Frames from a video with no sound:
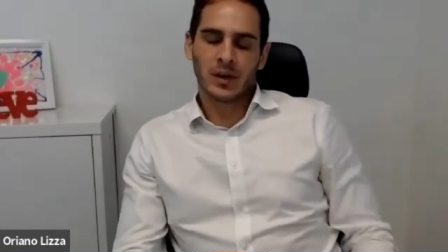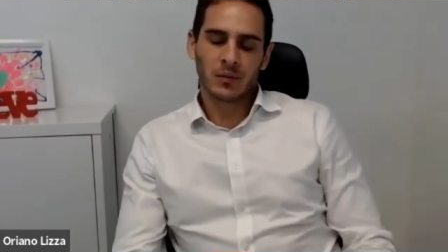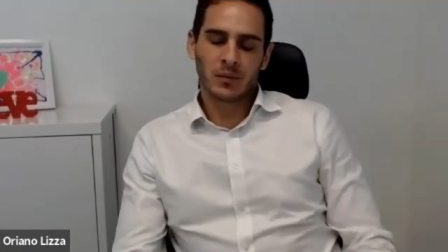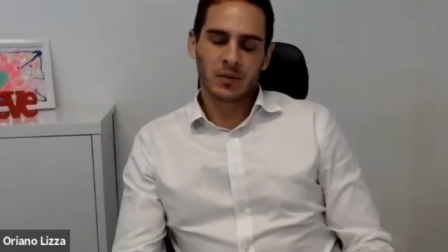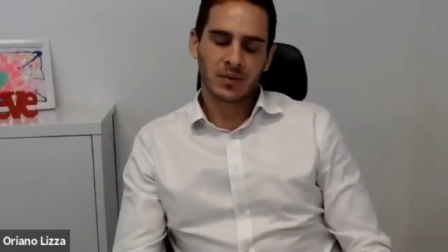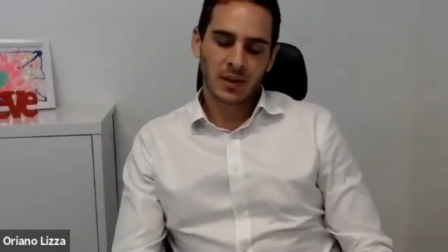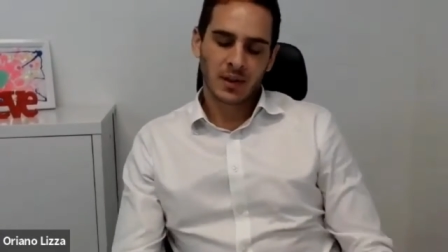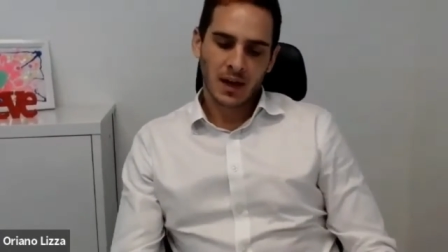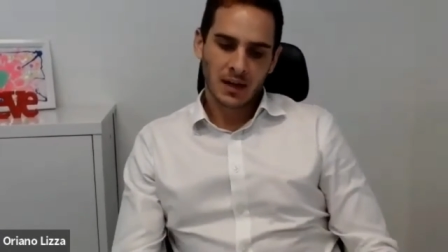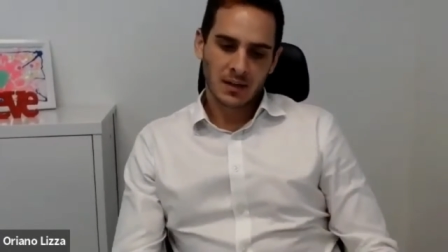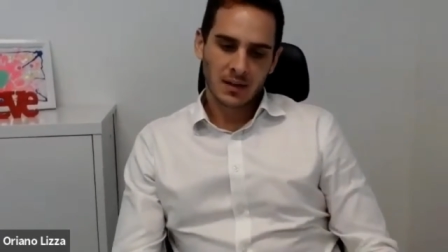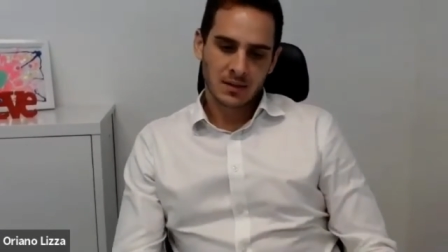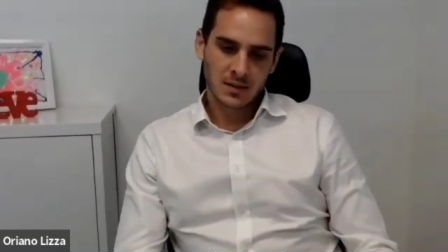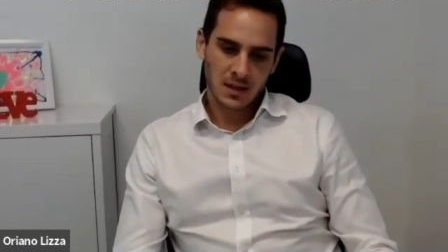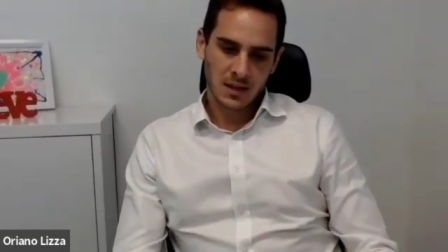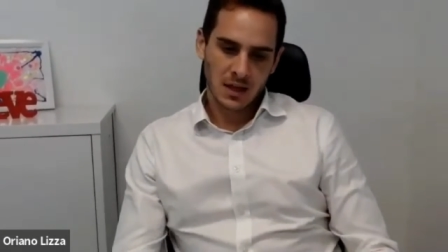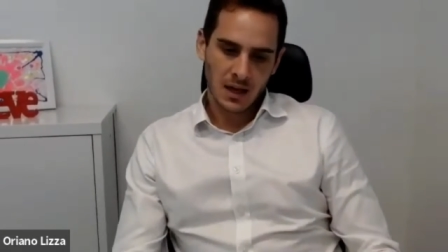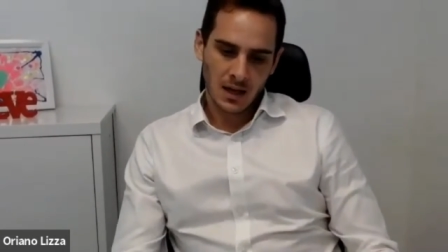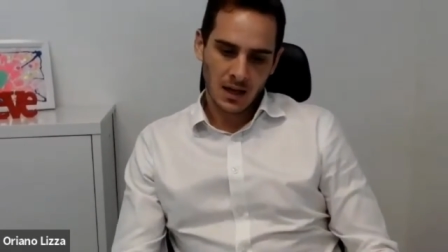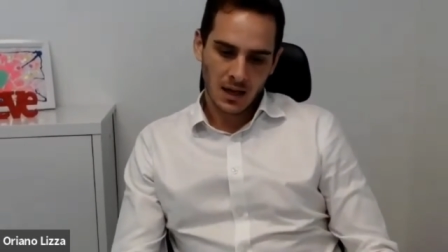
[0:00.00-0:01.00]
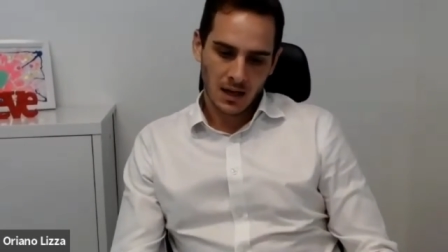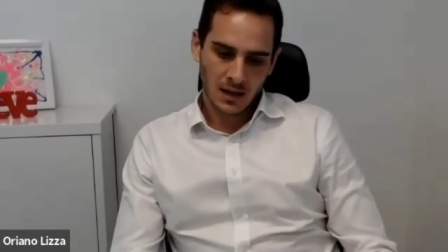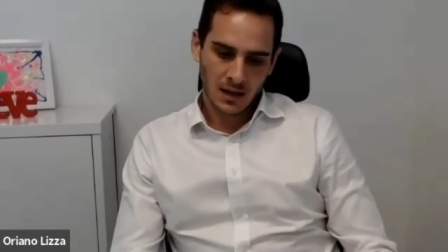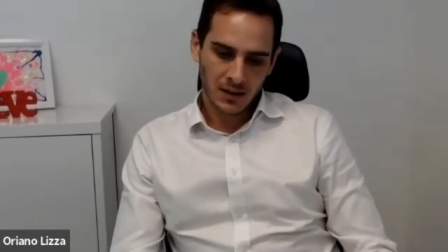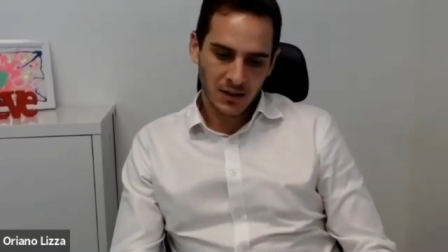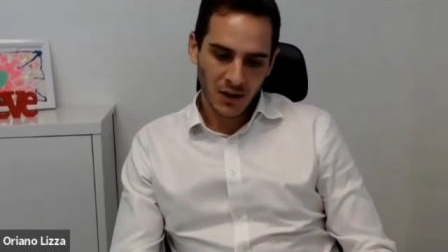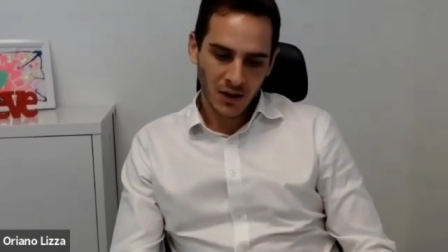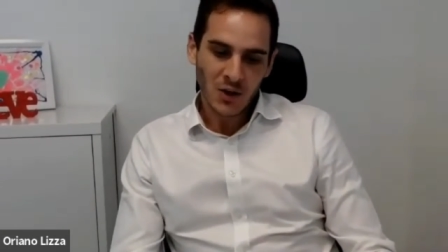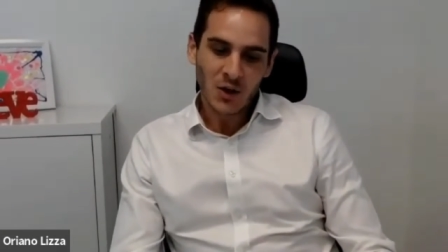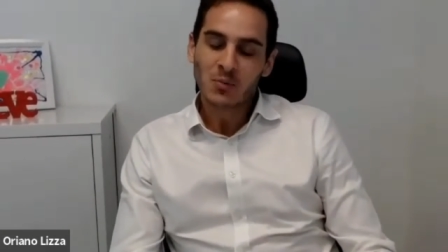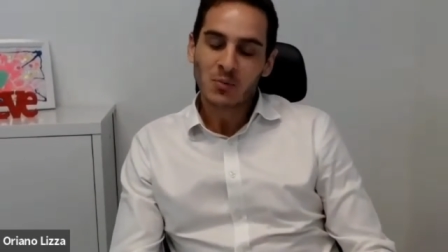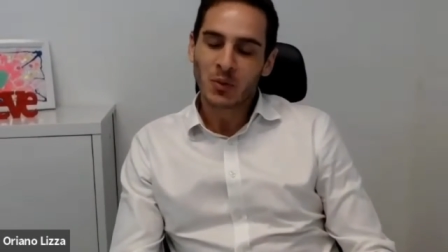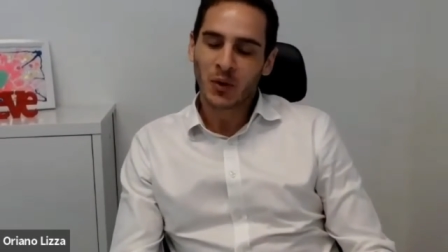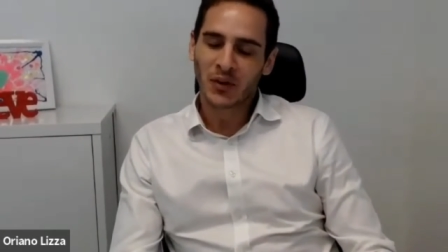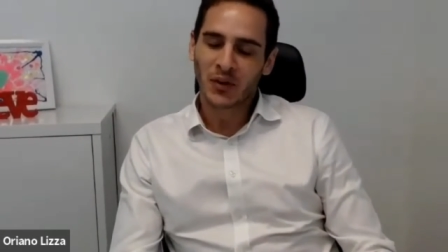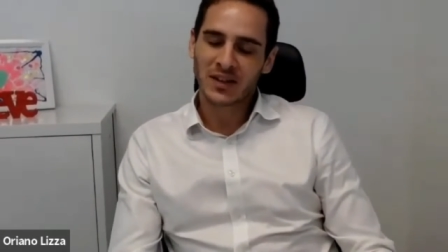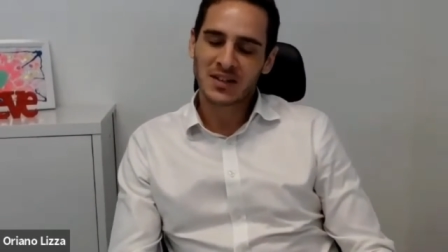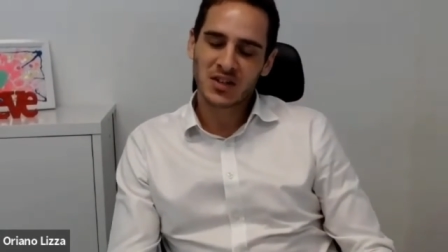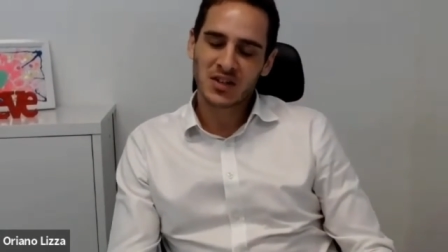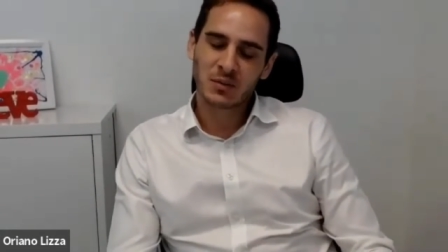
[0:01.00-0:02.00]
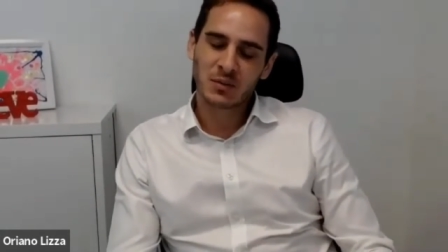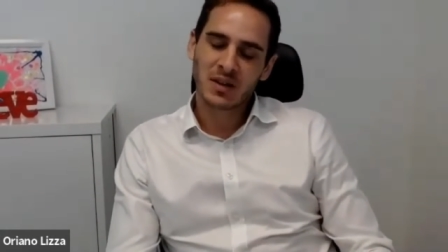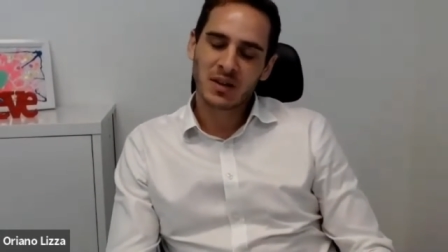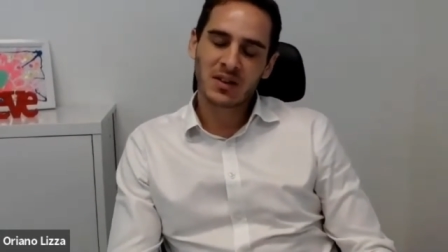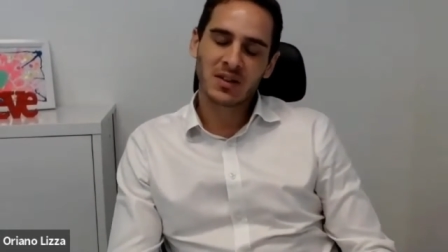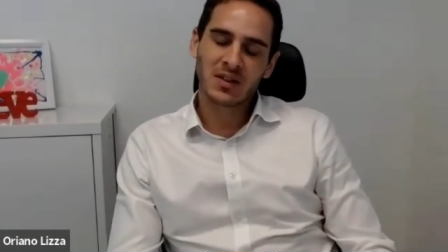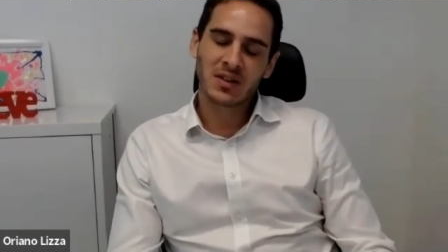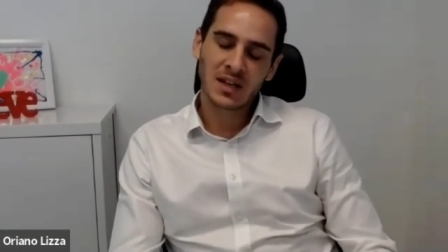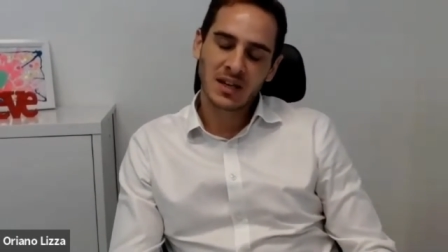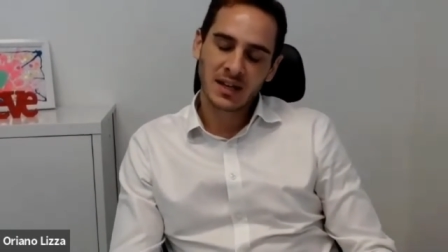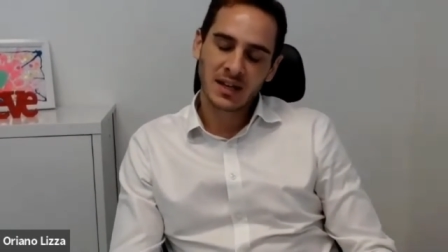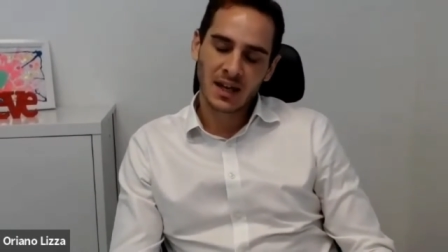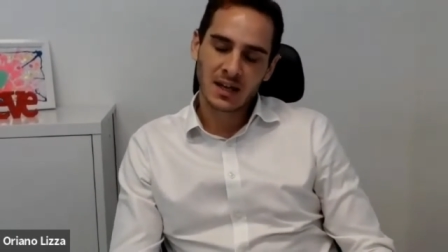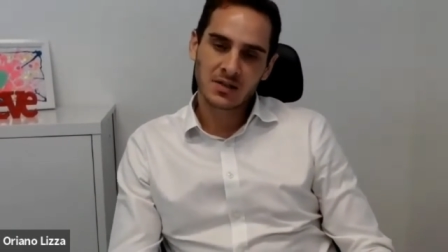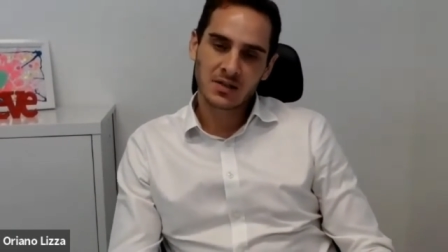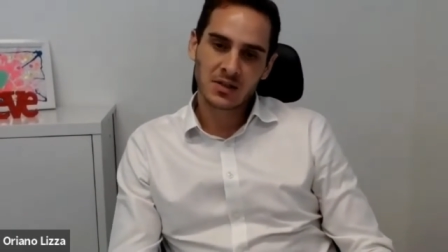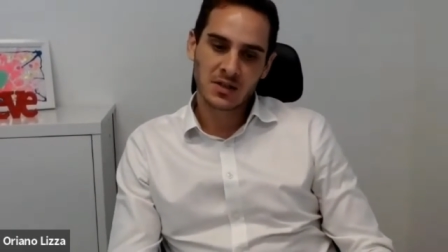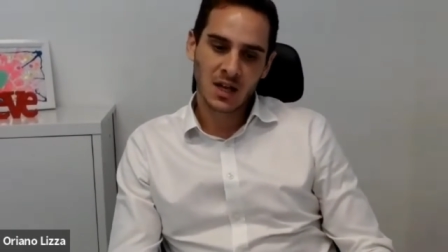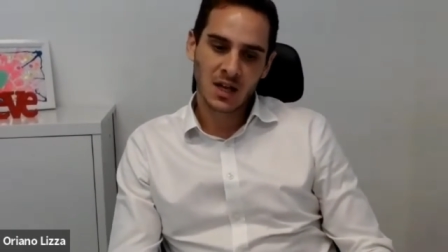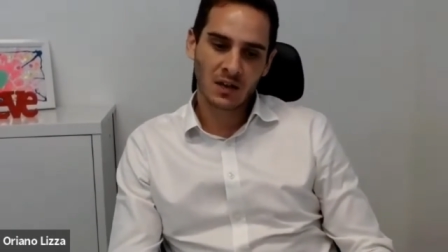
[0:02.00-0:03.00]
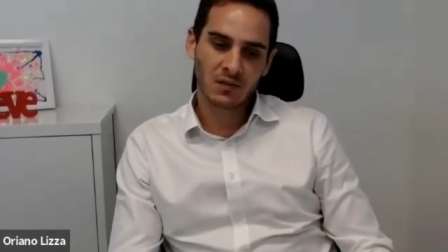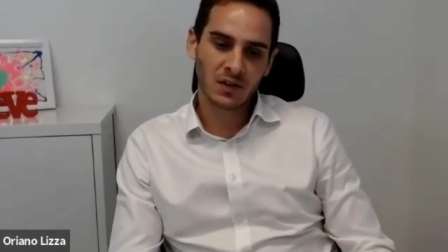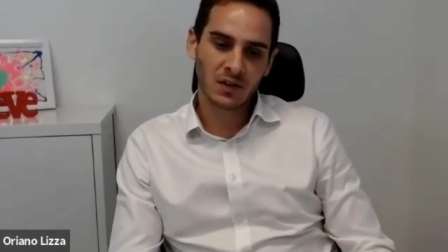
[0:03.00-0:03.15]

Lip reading: and without boring too many of your guests, just